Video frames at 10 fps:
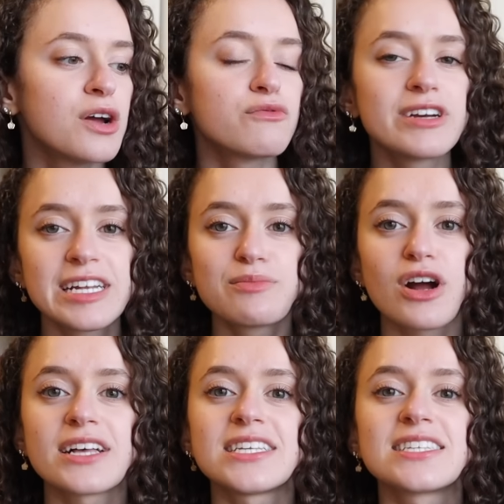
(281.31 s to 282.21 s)
reading
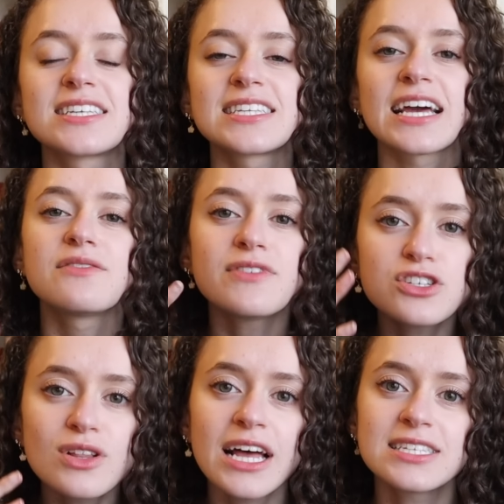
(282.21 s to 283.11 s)
process because I can
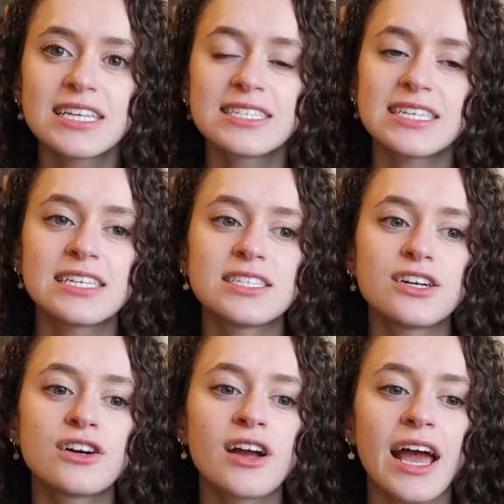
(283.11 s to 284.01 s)
visualize things
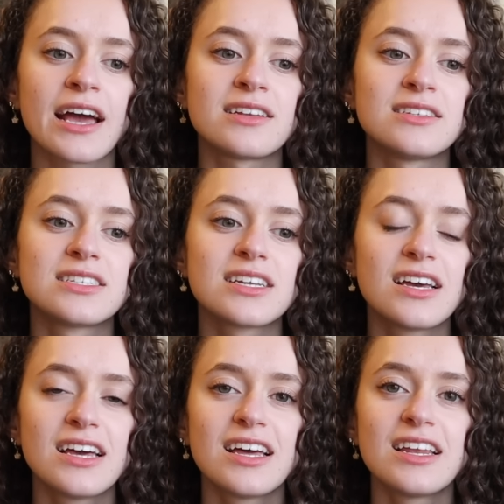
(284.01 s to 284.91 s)
easier and
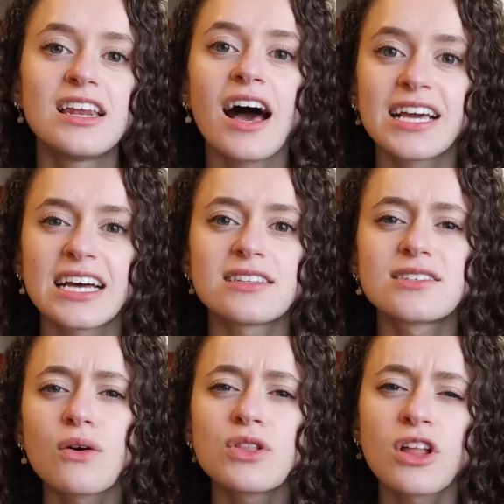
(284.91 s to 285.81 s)
not get
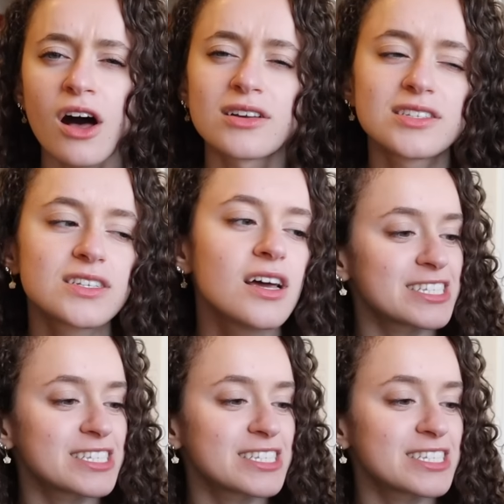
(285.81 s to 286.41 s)
so lost.